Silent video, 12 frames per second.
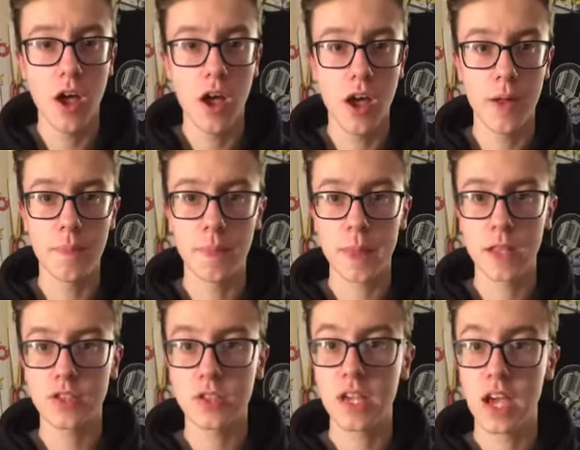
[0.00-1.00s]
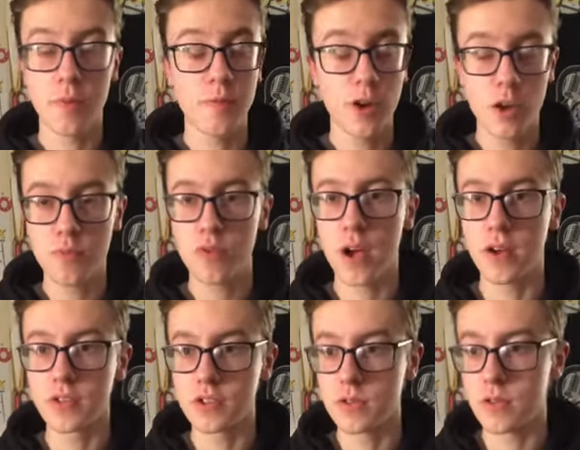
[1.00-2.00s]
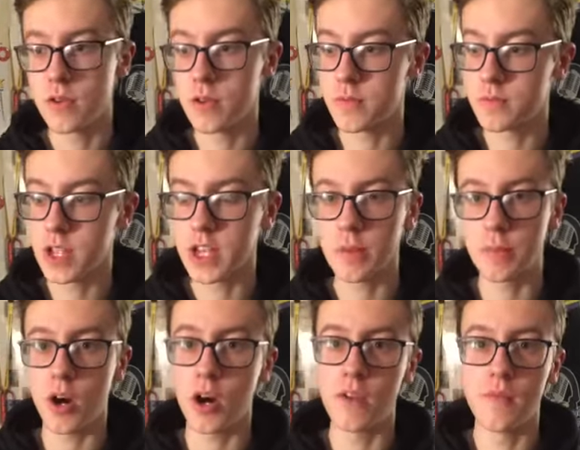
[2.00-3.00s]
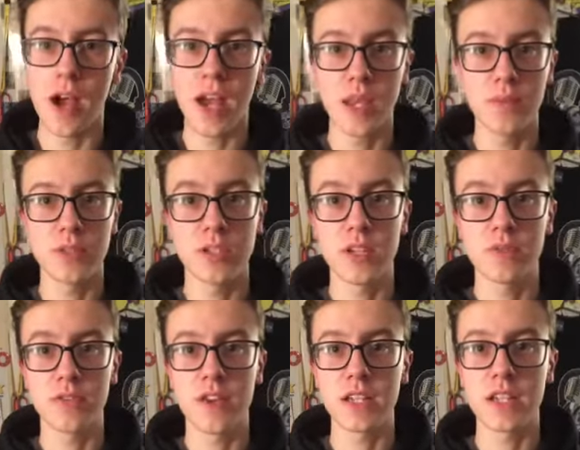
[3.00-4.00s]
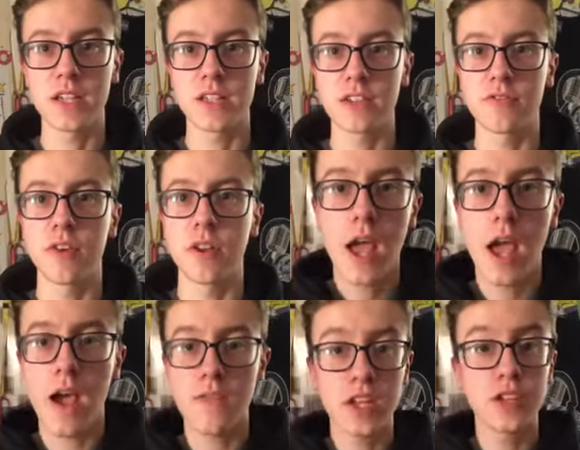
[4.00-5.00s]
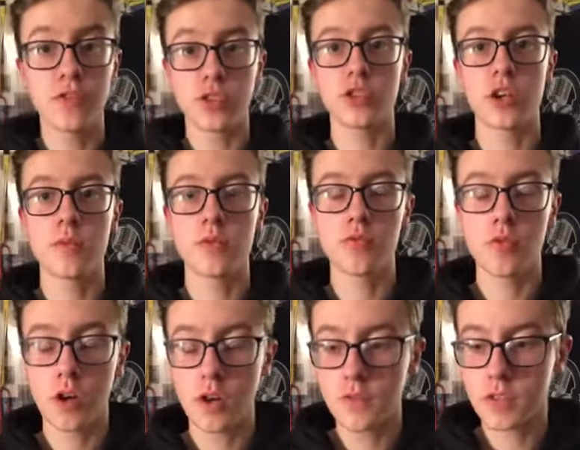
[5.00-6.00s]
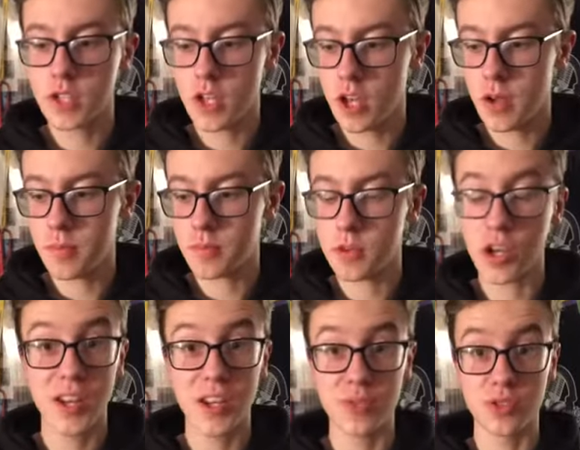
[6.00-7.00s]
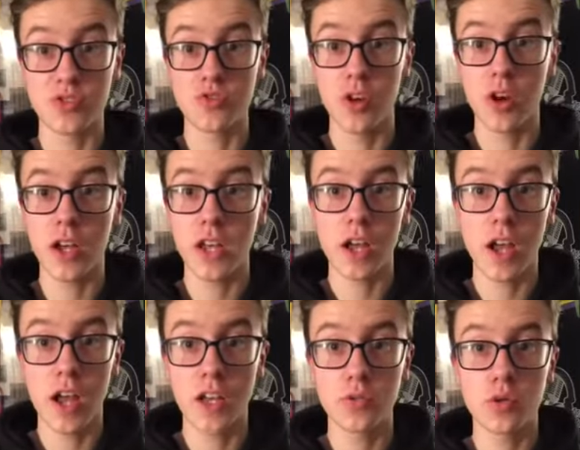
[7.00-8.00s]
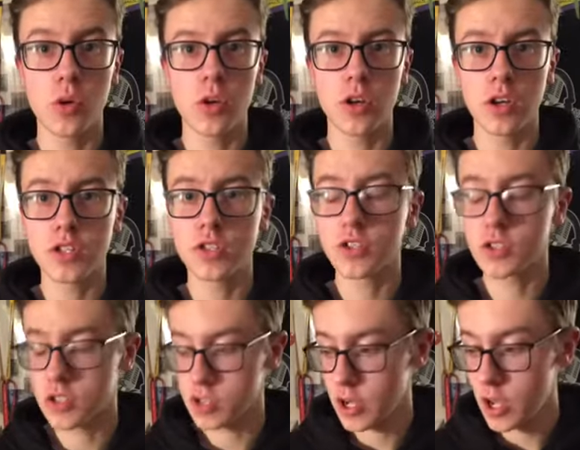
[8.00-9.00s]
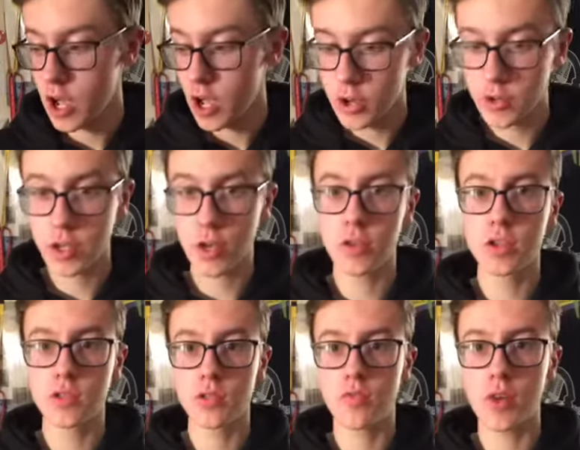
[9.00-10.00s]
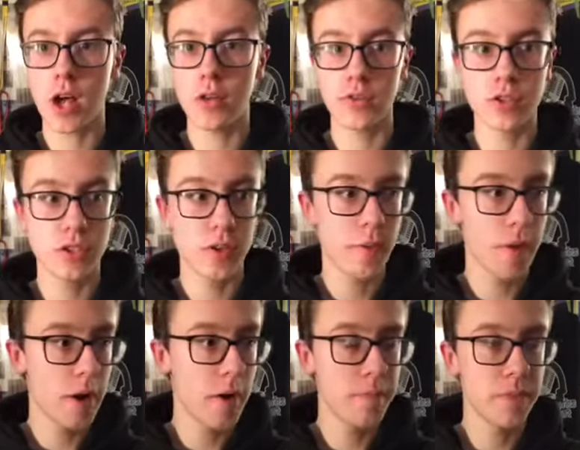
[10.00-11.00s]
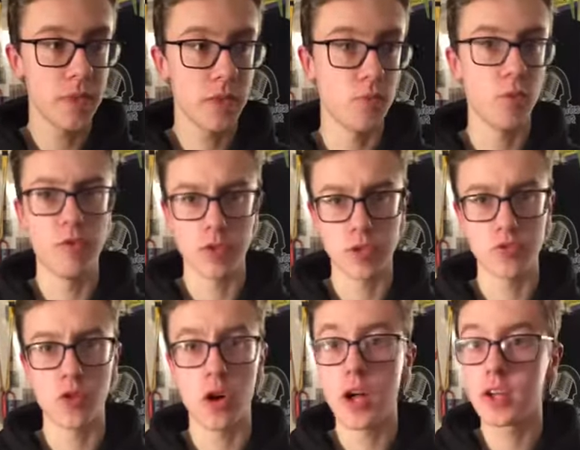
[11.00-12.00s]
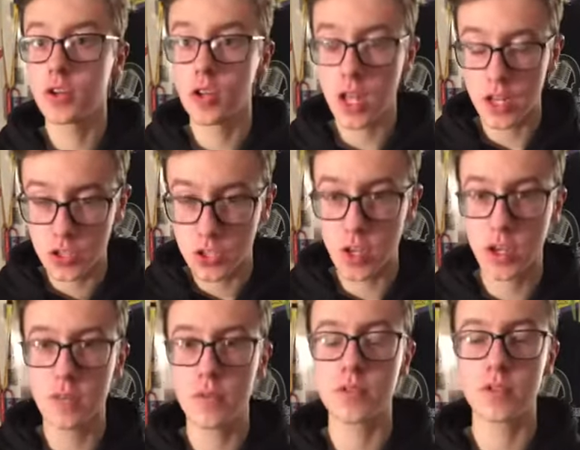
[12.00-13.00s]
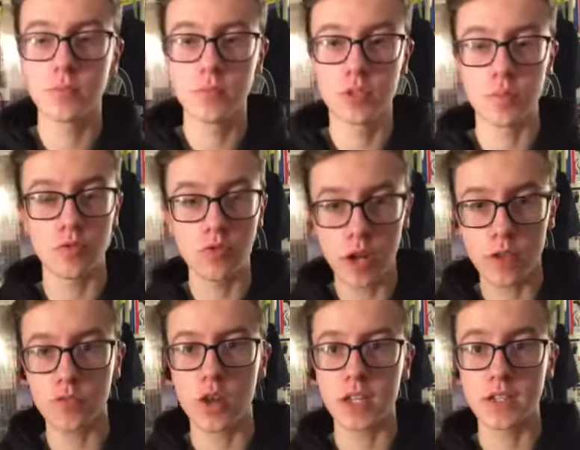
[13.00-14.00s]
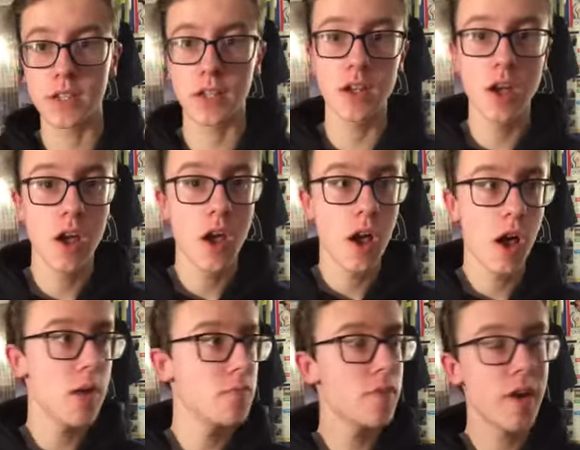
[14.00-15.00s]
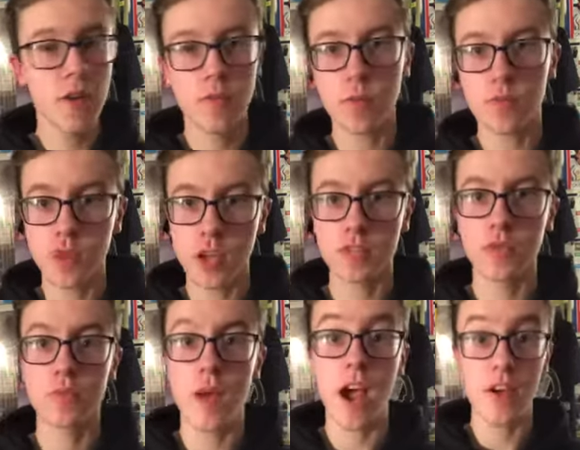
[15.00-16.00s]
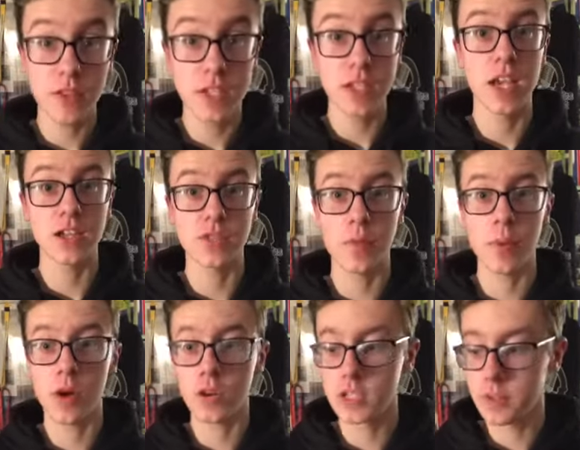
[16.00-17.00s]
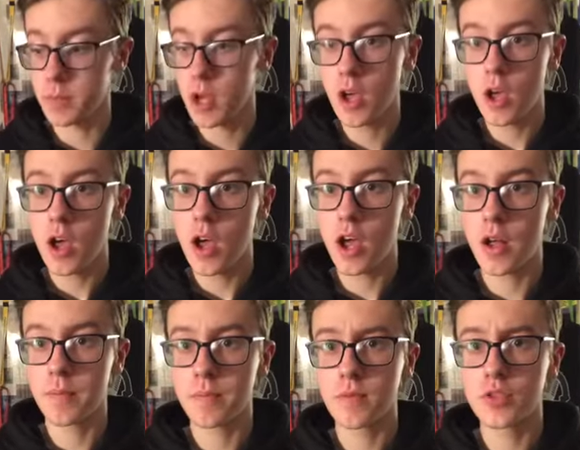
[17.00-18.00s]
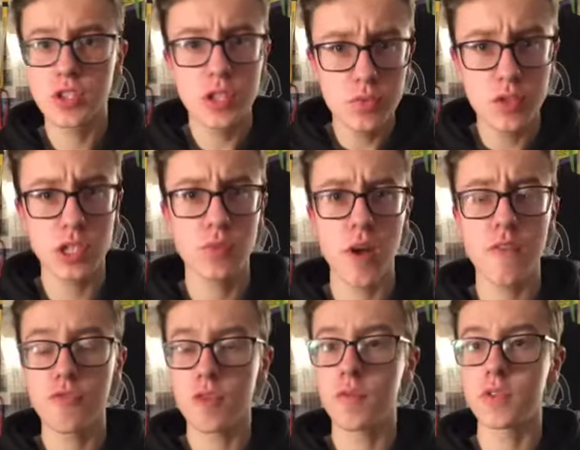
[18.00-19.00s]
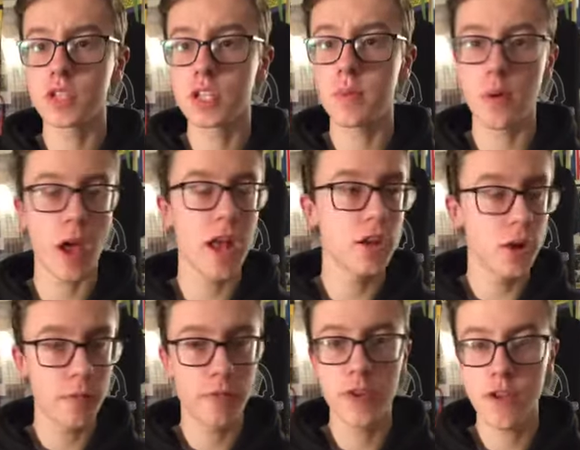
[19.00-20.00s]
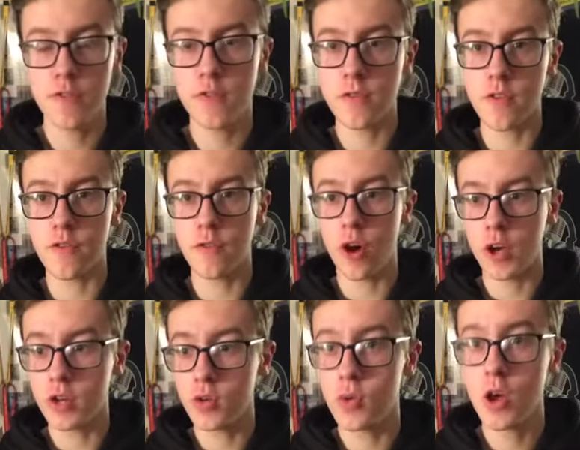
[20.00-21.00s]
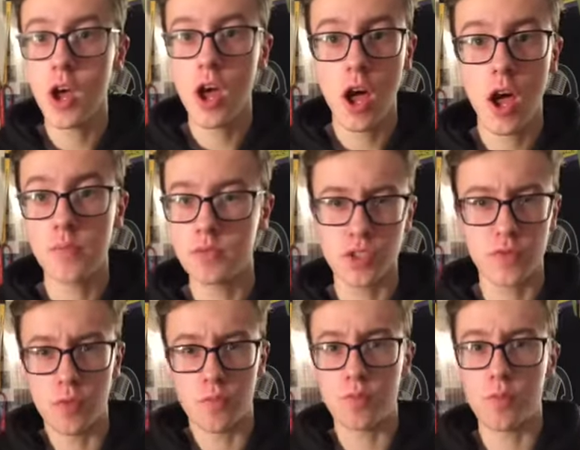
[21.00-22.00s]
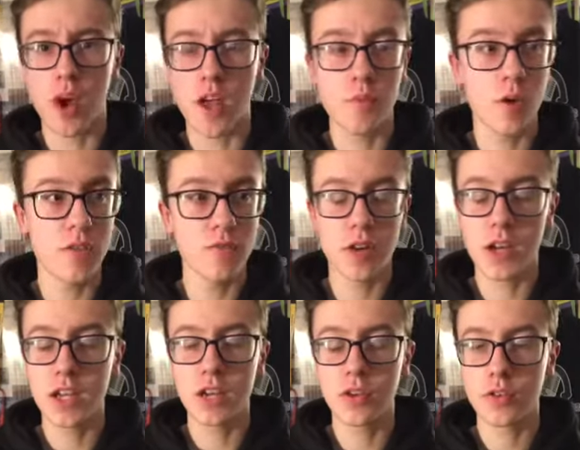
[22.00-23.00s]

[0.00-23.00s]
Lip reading: So yeah, I'm very proud to have taken part in that, and it was fantastic fun. And the end of October arrived. Luckily it was dry, and it was quite nice just to go into a round, but it was dry, and get stuck in with some great racing, without the pressure of having to get to the podium. Still went for it, obviously, but ended up fifth in the final, just for where it went, really.